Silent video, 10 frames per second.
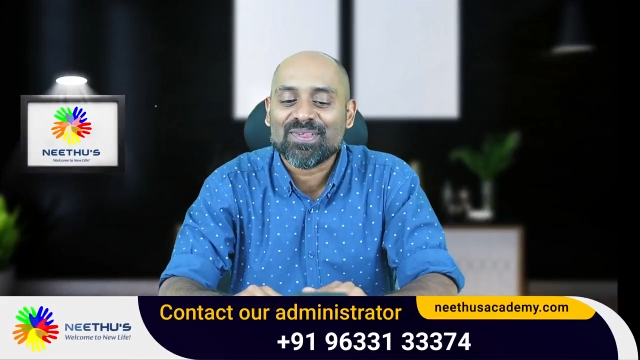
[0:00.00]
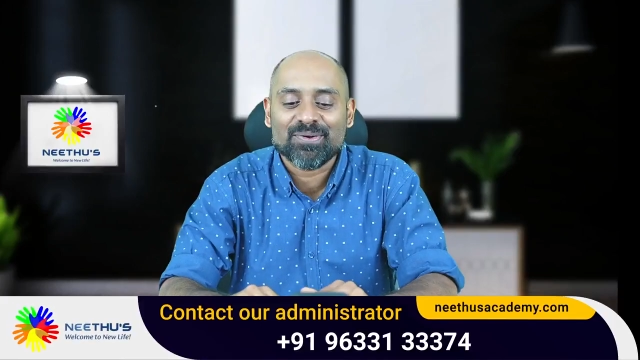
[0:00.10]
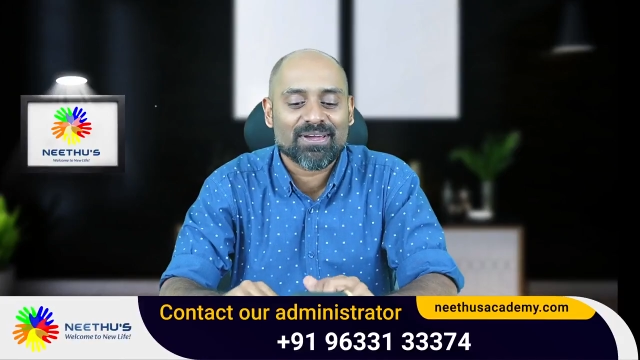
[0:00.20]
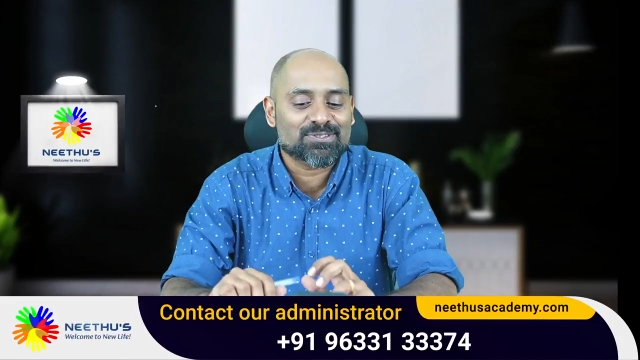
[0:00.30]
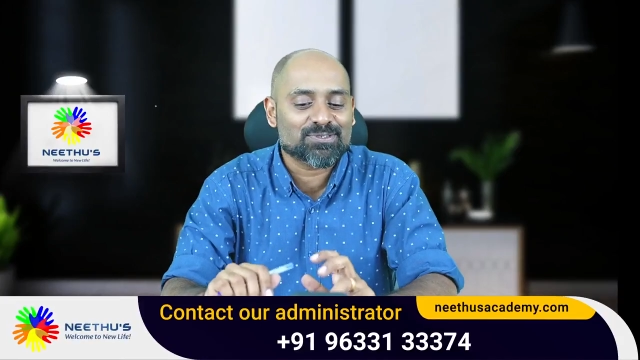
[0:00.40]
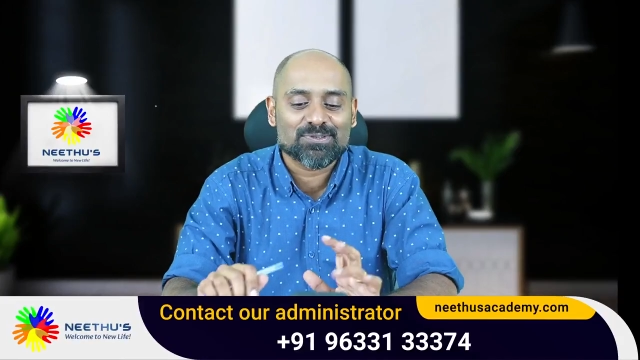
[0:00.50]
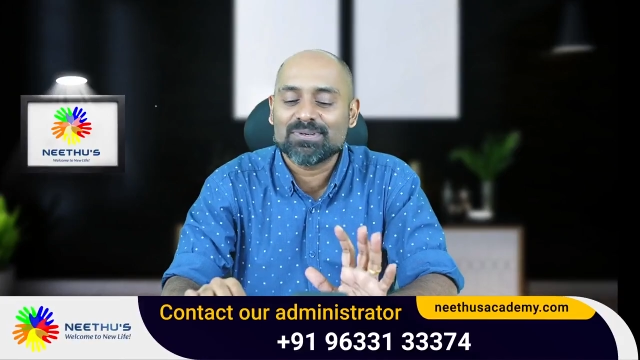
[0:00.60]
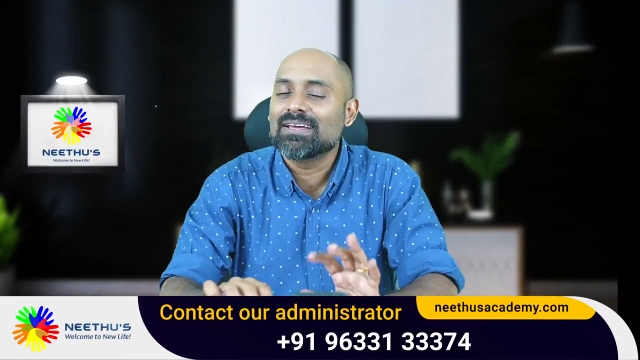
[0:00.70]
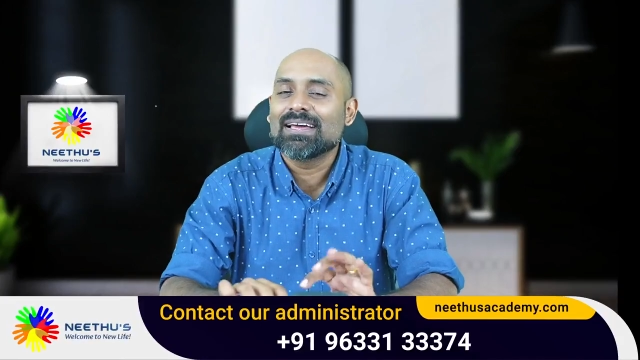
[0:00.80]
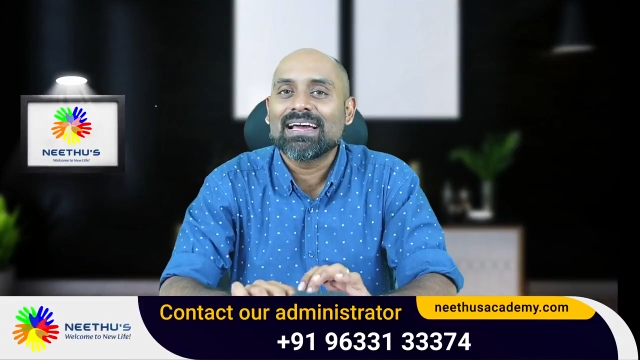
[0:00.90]
okay?
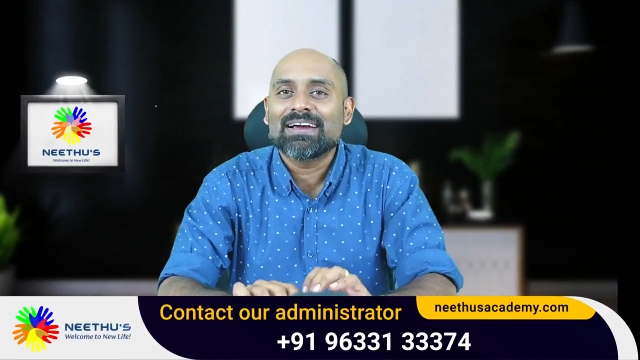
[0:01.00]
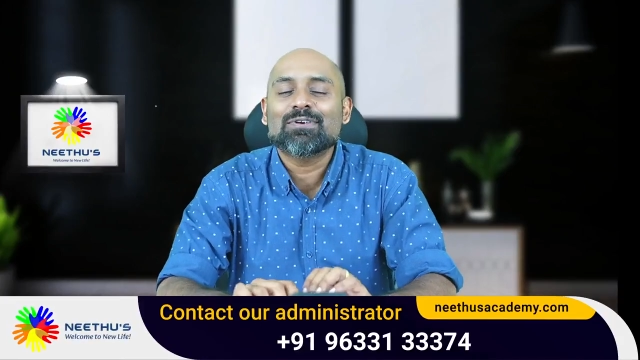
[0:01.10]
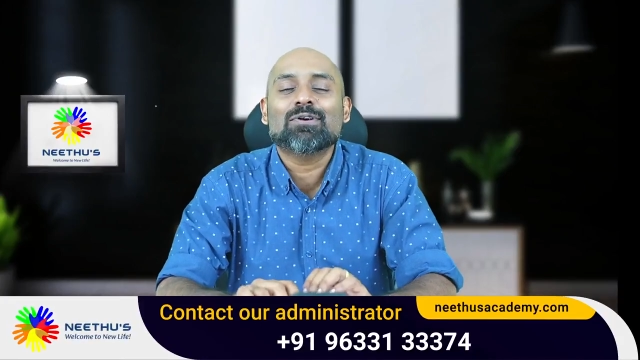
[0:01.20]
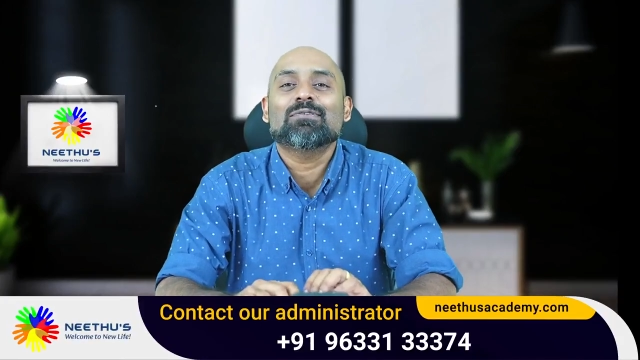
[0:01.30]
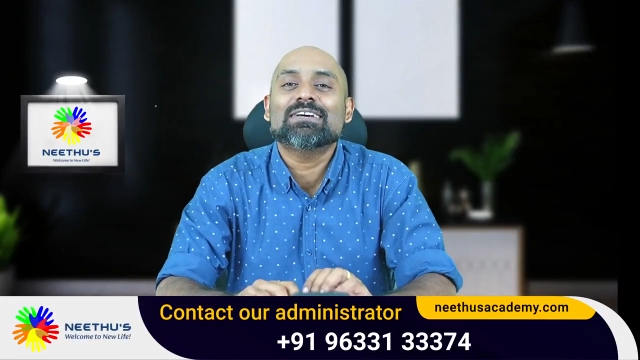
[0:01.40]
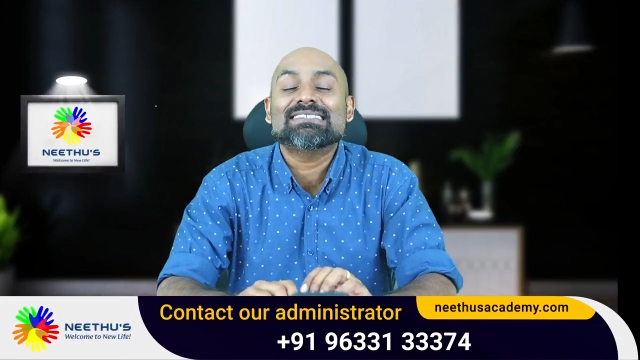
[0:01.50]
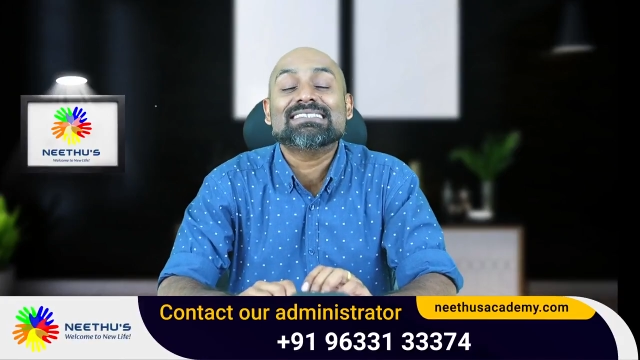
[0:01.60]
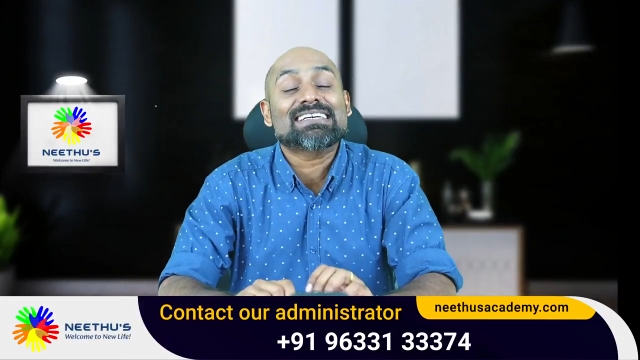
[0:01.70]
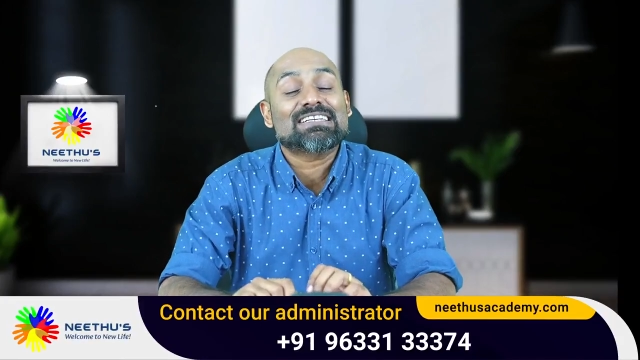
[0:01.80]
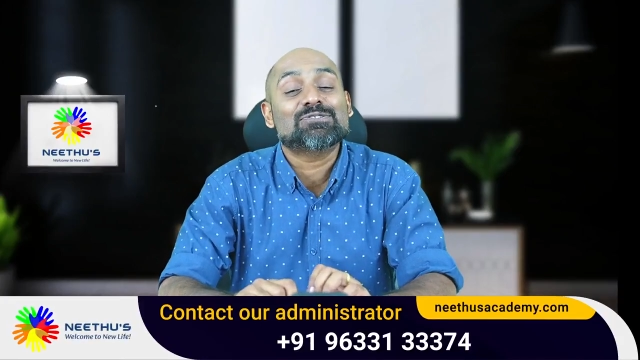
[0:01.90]
So we always
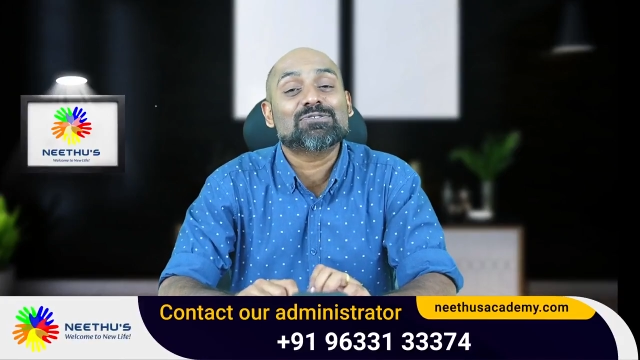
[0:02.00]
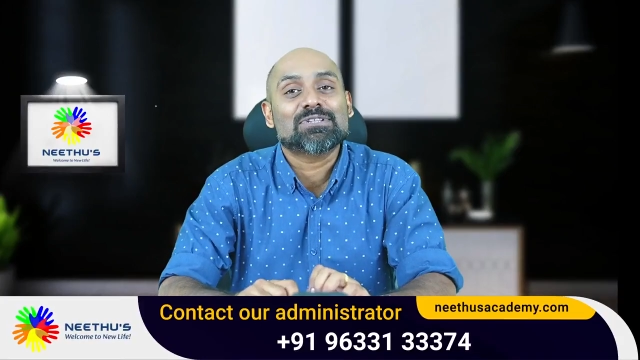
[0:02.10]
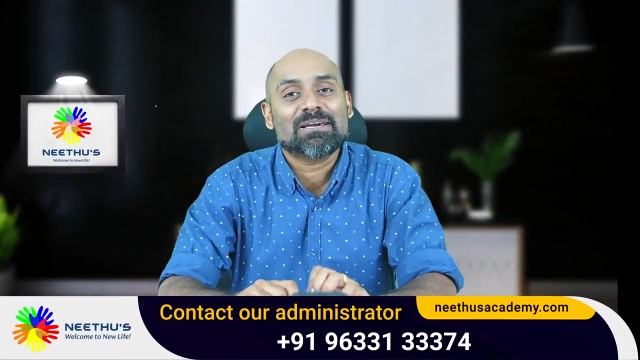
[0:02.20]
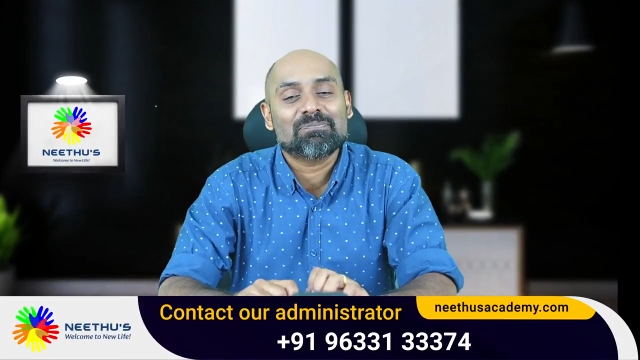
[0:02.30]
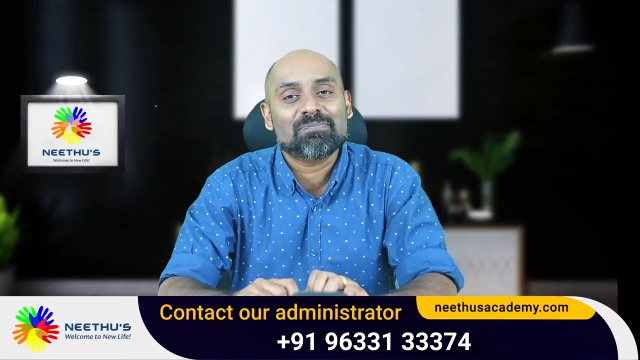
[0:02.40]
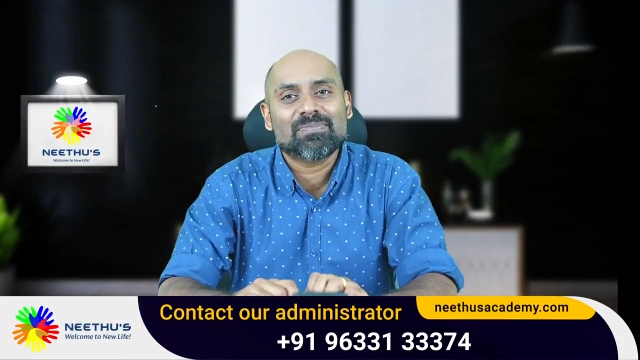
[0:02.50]
cherish for them,